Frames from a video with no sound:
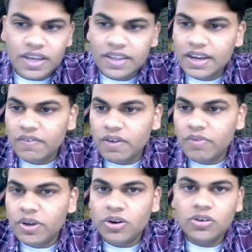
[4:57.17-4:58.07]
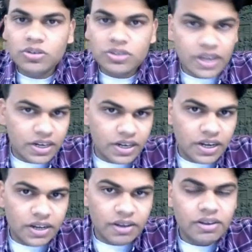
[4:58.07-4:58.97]
and that way we don't lose any
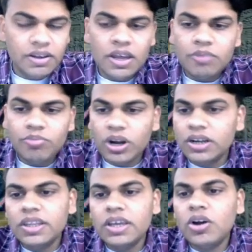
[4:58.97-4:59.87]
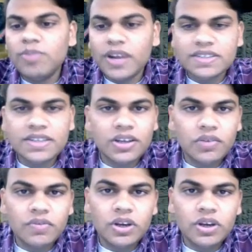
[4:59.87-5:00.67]
data. But the complexity of the